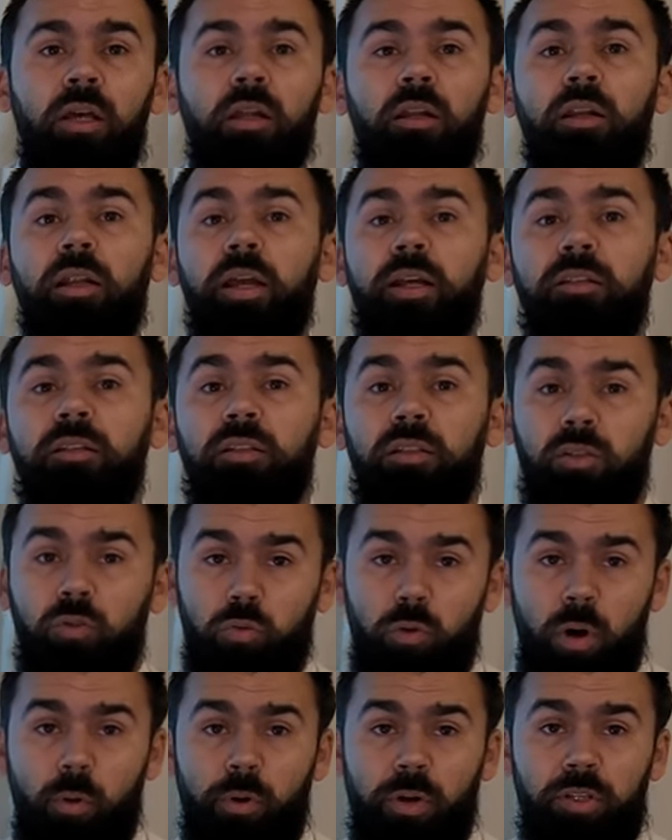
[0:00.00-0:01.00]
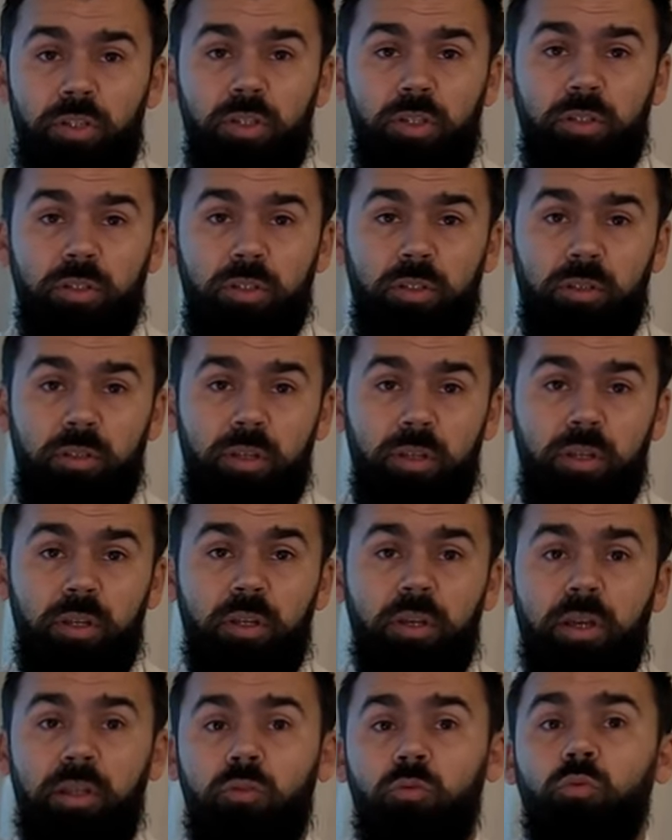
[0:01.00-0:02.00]
Like the Huawei
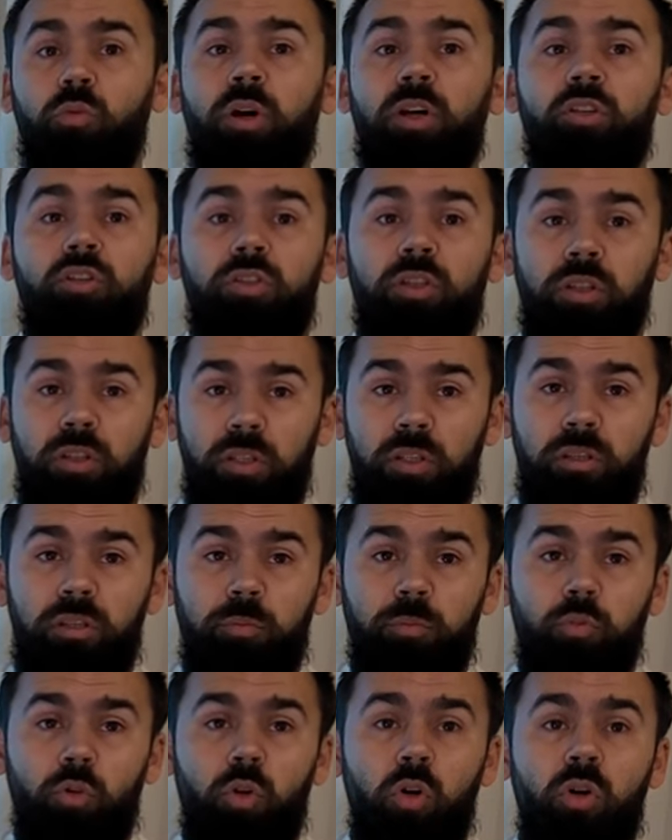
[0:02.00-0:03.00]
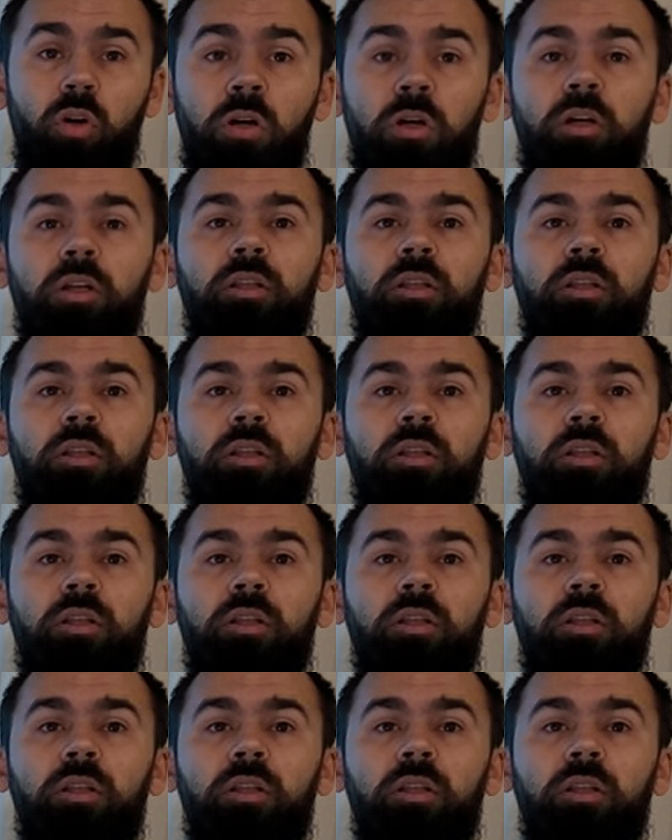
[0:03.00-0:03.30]
GT3 and Watch GT3 Pro,